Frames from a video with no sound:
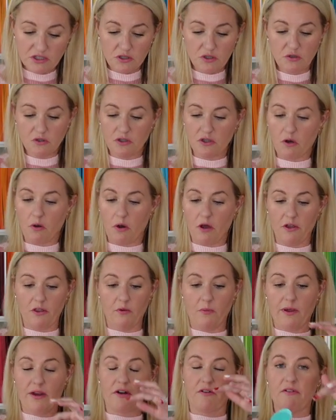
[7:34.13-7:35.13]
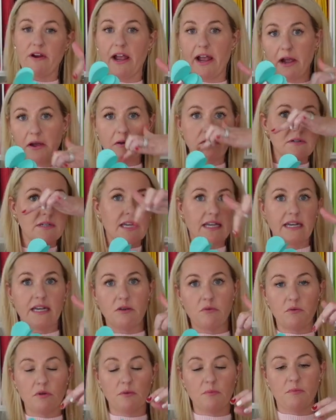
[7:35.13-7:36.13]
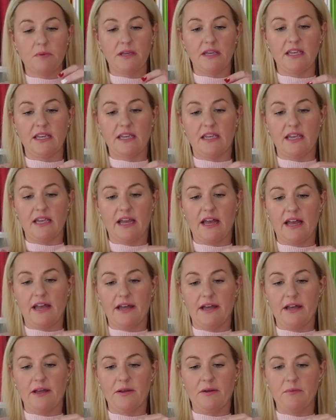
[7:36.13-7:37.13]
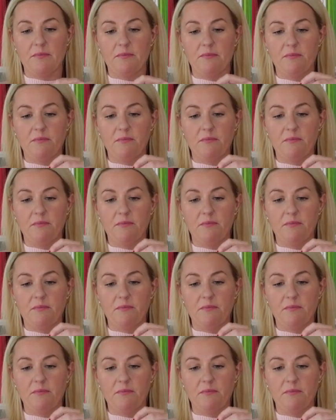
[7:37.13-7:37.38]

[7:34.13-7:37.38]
to, you could go all the way around and it would be um,